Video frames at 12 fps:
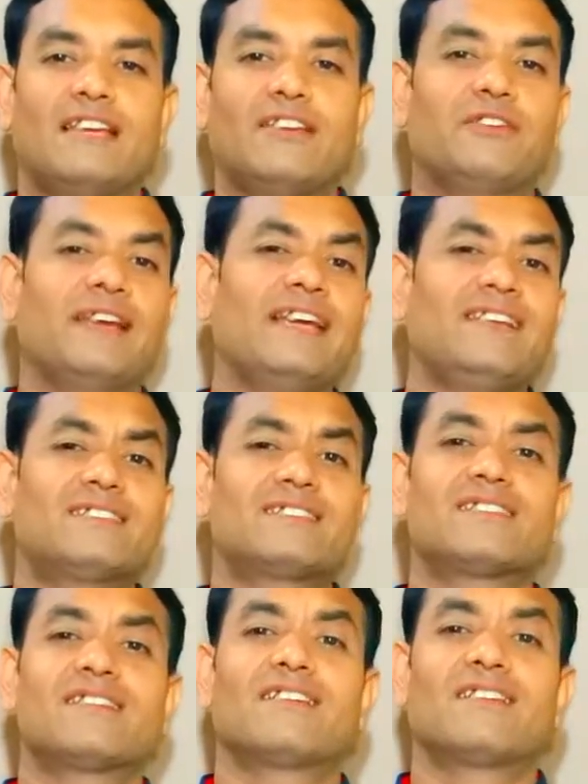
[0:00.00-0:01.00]
can you
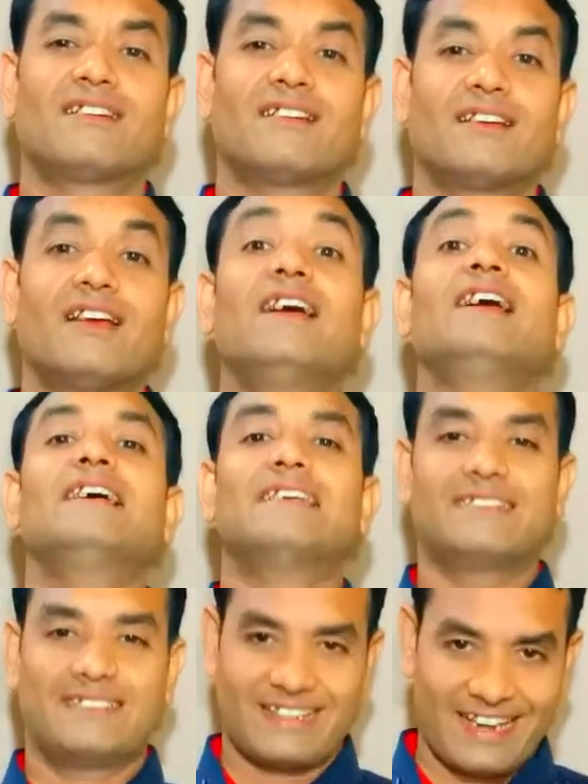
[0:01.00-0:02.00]
guess?
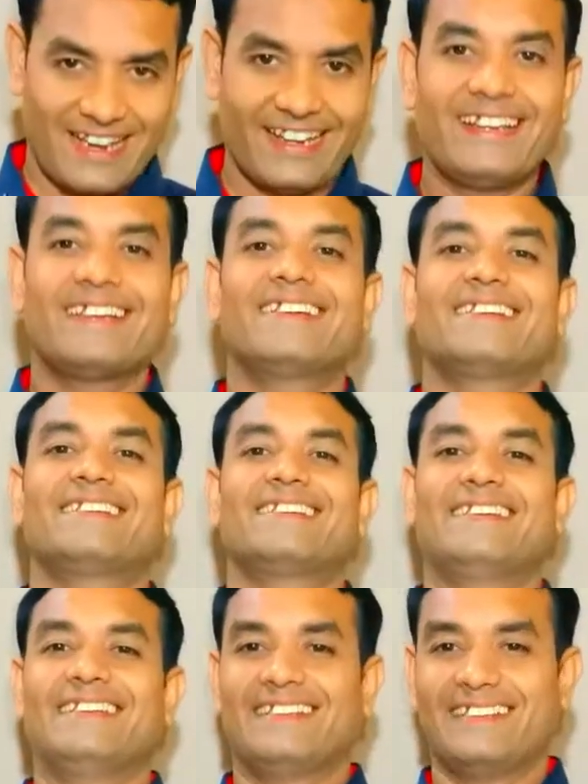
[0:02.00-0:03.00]
Tie.
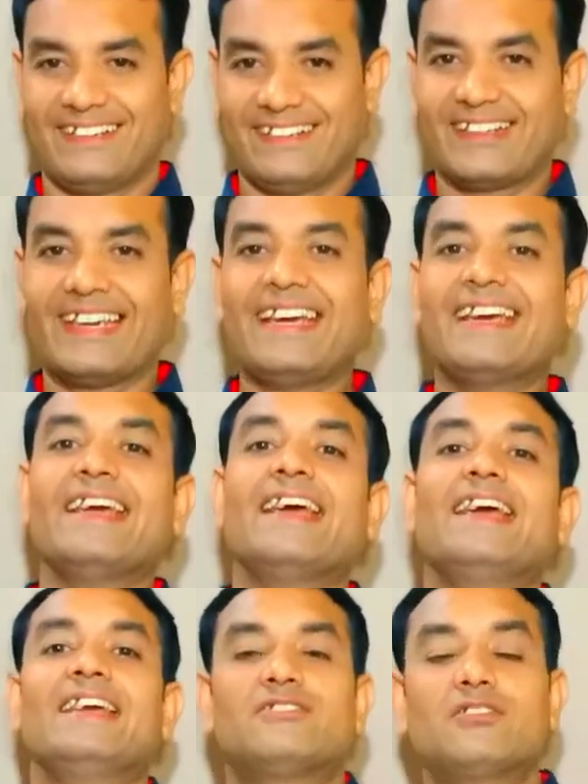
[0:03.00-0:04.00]
Okay.
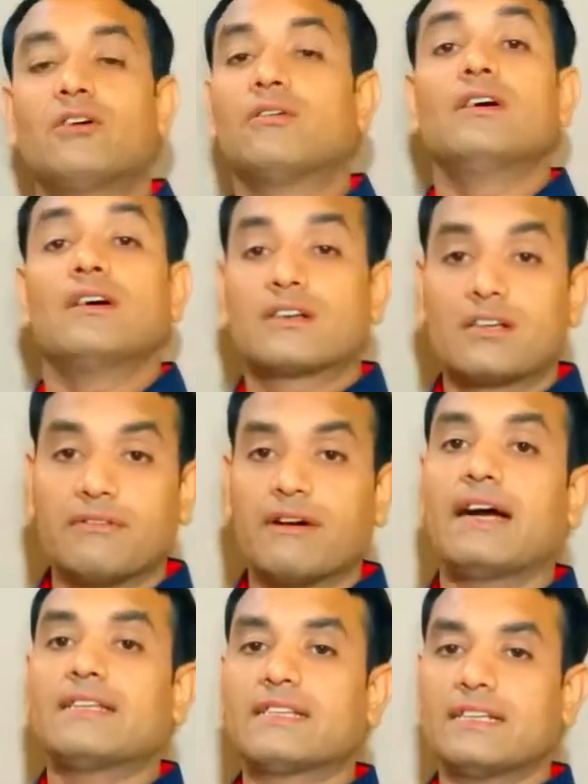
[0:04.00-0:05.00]
So
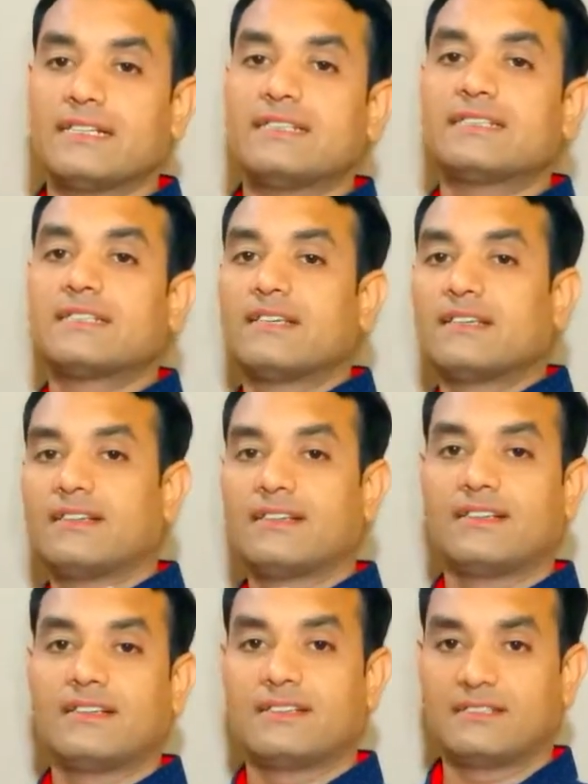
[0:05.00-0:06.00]
cravat is
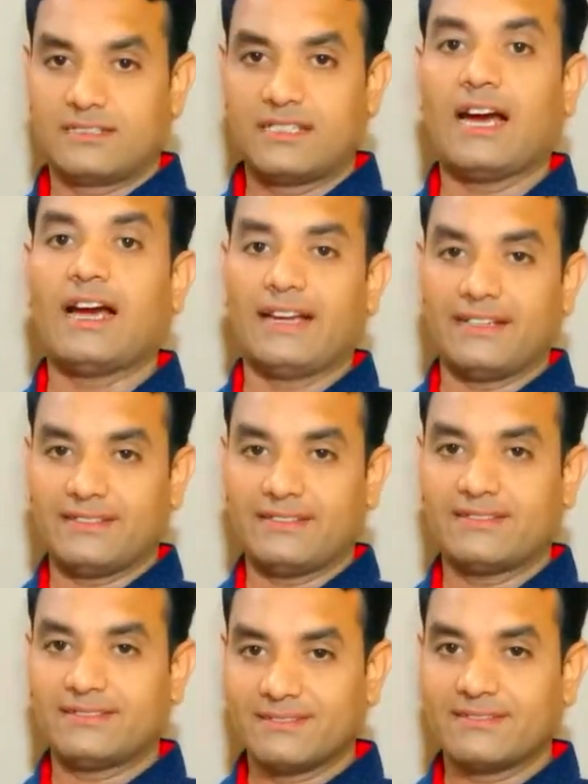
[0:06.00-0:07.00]
tie.
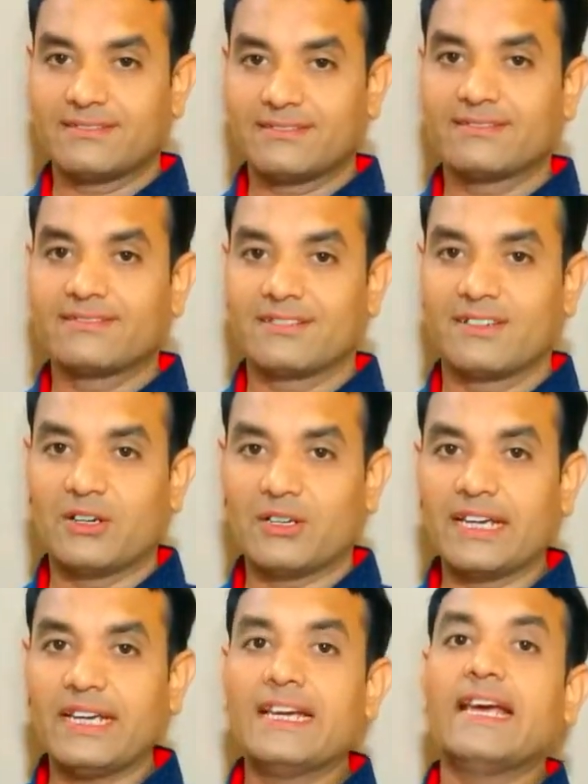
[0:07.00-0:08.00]

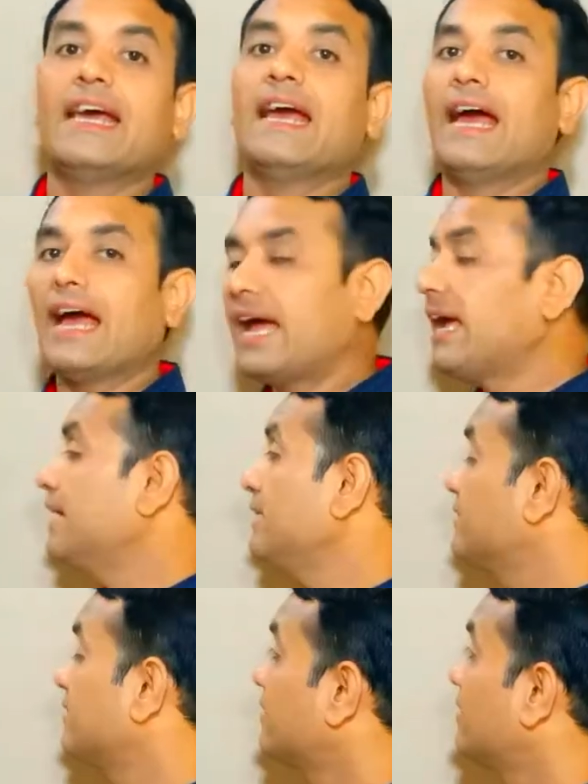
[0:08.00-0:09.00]
Okay.
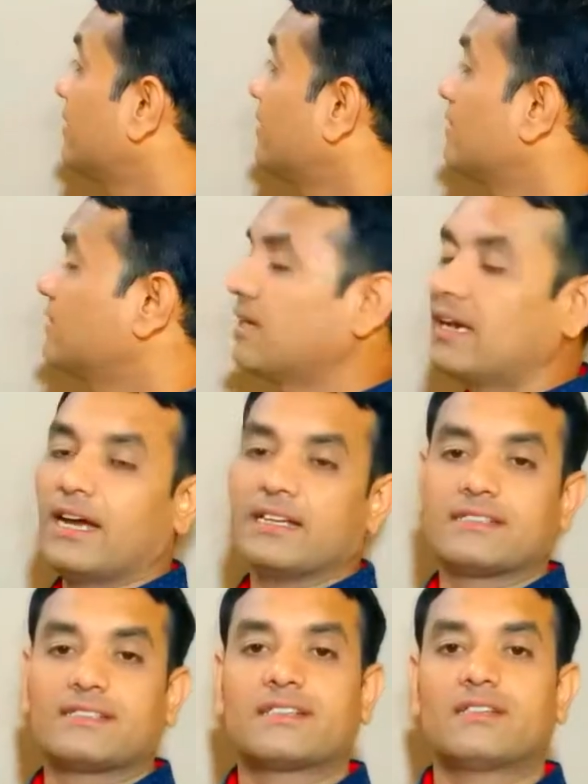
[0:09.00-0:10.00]
And the
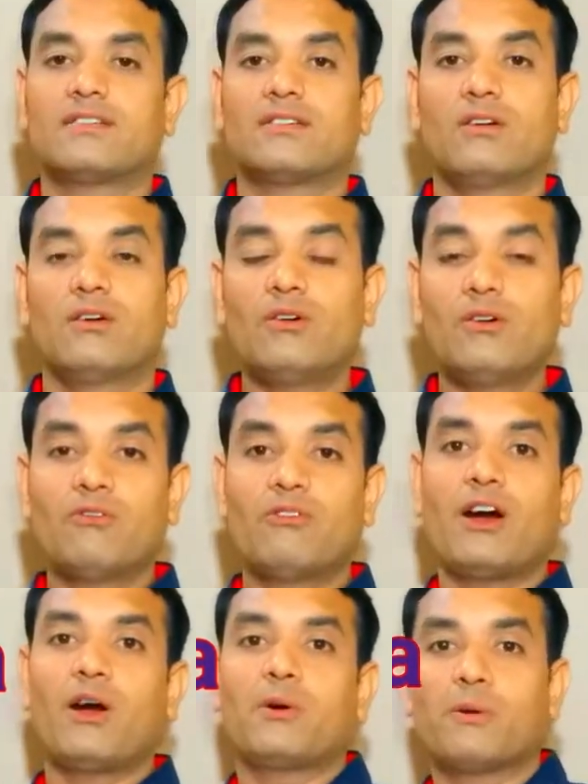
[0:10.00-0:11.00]
last, oh
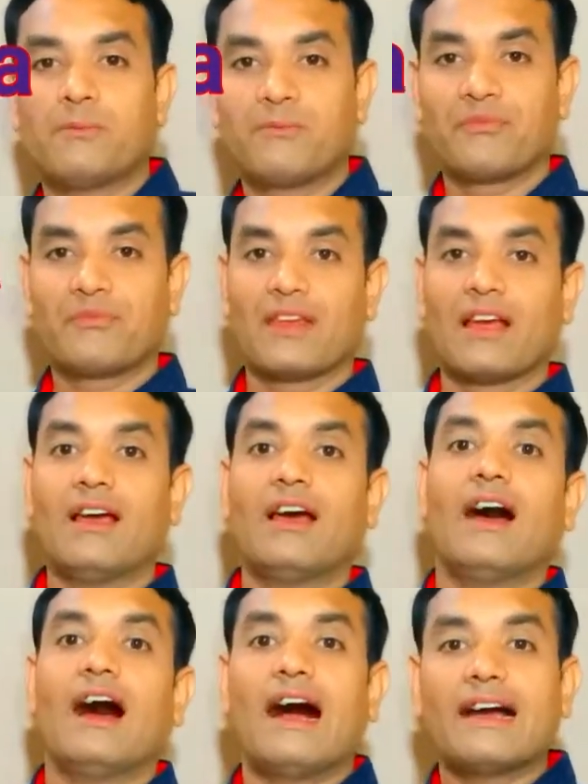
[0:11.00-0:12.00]
wow,
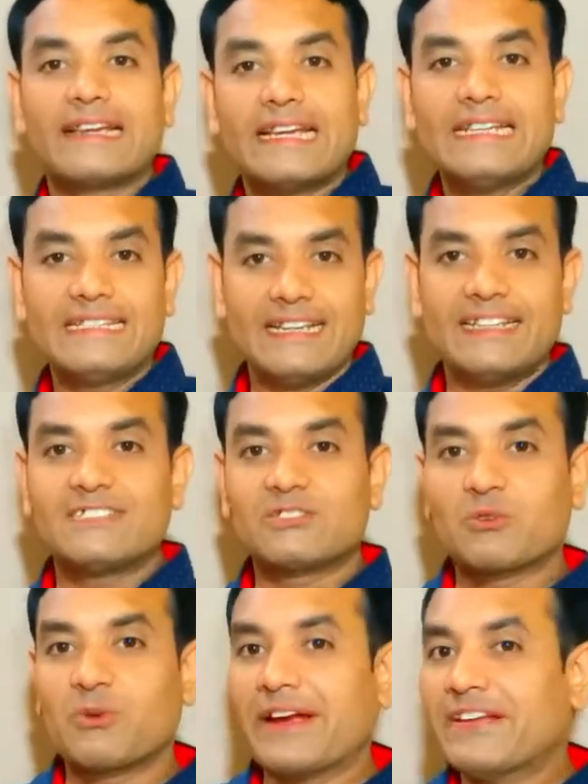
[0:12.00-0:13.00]
again
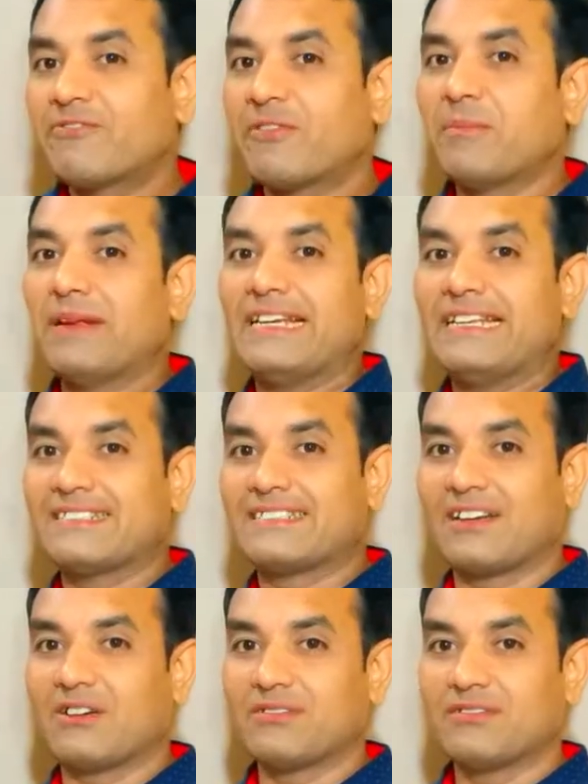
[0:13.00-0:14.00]
it's quite familiar
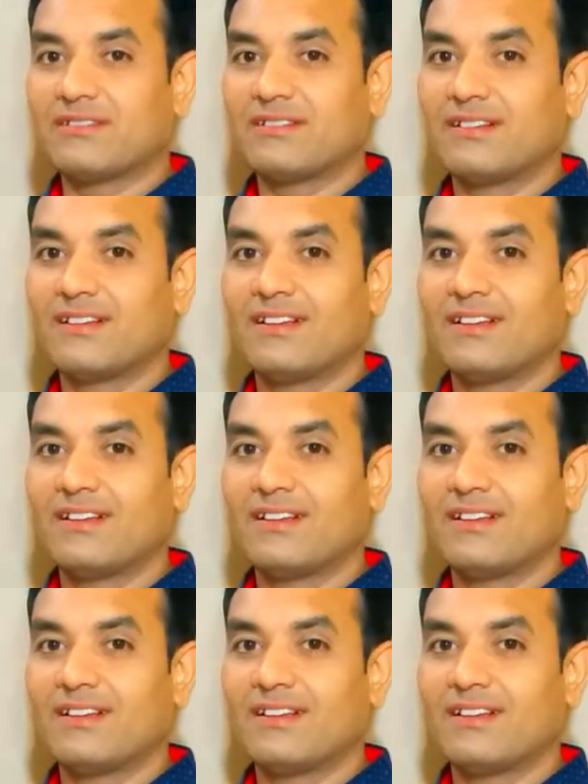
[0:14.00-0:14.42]
sound.